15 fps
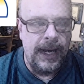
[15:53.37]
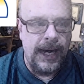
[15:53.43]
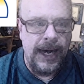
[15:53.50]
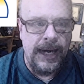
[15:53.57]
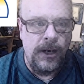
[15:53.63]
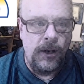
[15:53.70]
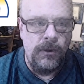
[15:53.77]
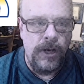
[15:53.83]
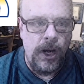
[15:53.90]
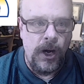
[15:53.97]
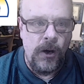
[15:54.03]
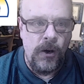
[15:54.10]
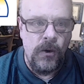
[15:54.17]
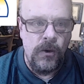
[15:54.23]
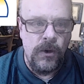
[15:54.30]
don't
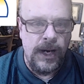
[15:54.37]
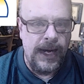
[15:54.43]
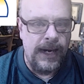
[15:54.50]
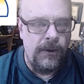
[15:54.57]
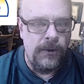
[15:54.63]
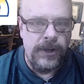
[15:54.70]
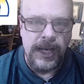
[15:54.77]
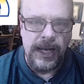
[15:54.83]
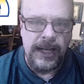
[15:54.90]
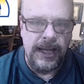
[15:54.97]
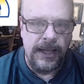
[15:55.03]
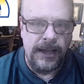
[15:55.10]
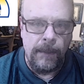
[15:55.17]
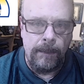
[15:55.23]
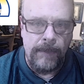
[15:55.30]
think
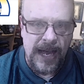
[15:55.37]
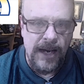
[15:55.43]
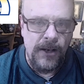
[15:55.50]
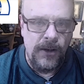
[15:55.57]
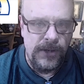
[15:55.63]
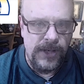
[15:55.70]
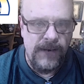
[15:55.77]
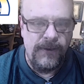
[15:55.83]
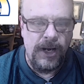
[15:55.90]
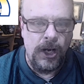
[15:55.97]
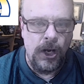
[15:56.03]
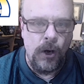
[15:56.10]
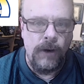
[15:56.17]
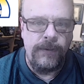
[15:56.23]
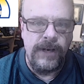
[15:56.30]
that the Bengals even
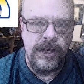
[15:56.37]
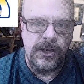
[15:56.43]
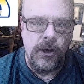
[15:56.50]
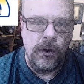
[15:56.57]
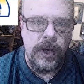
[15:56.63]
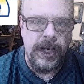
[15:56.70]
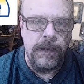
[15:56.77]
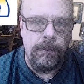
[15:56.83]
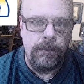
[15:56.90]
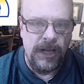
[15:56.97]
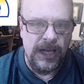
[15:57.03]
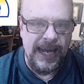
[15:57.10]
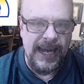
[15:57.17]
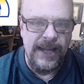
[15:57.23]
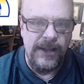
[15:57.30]
know if he's going to
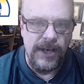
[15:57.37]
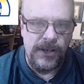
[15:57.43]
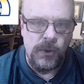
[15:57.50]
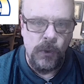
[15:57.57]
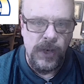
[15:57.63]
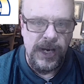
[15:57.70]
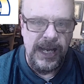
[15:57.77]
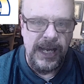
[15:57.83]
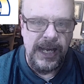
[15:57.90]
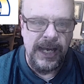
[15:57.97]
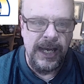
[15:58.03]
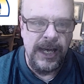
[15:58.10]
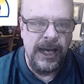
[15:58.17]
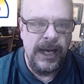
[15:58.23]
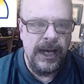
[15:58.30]
play this
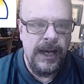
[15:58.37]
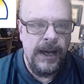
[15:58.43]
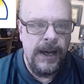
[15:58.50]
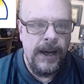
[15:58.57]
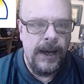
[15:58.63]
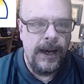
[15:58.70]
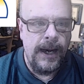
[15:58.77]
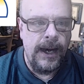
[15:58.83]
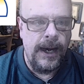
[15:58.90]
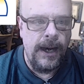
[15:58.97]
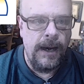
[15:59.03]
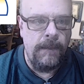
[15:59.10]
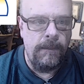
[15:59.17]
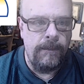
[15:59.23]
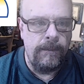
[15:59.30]
week.
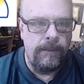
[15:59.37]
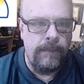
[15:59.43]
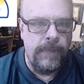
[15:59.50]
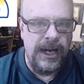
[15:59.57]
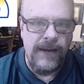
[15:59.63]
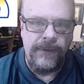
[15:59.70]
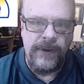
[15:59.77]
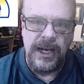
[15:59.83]
But if he